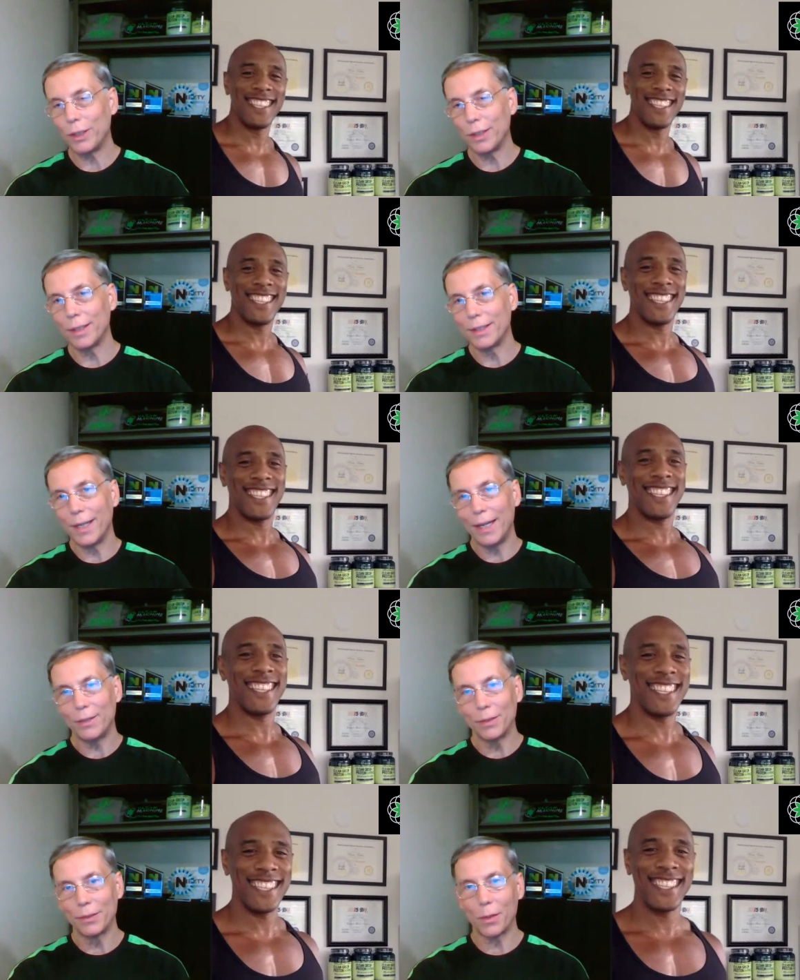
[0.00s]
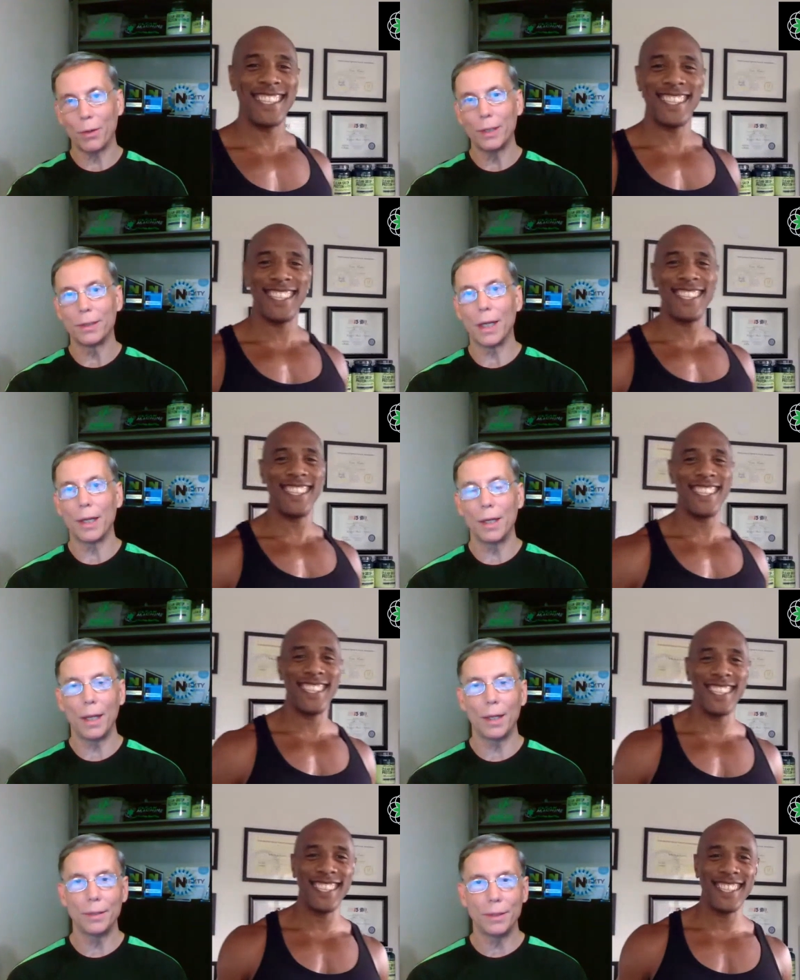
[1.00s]
Speaker 1: which is his initials, Korin Sutton,
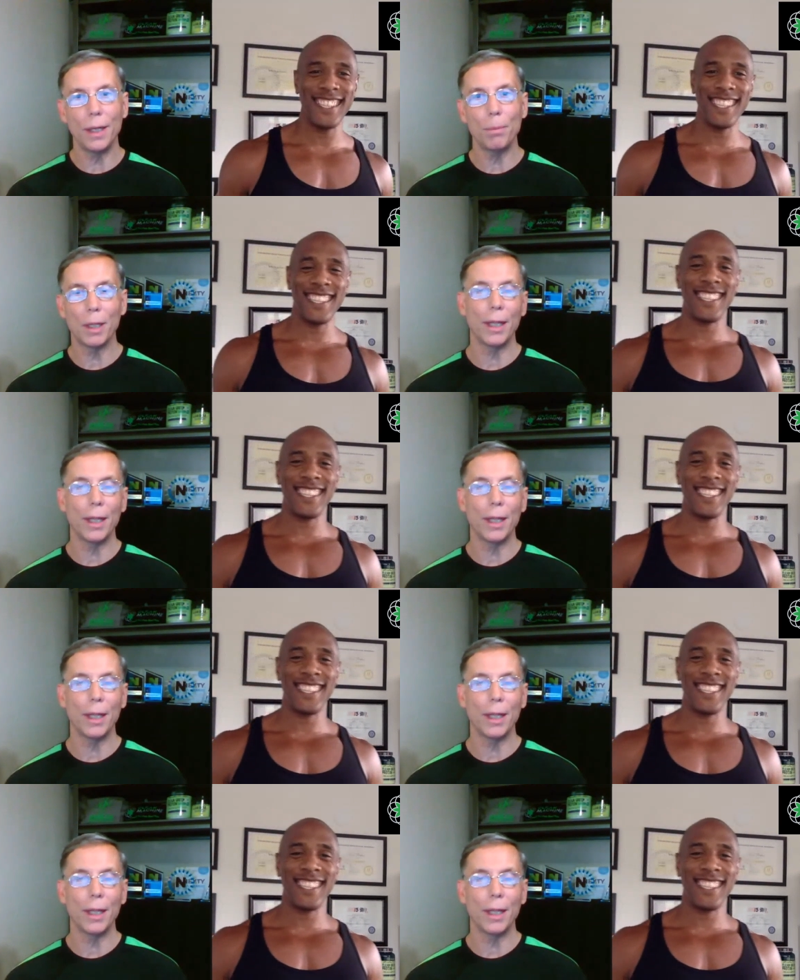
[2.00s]
and Team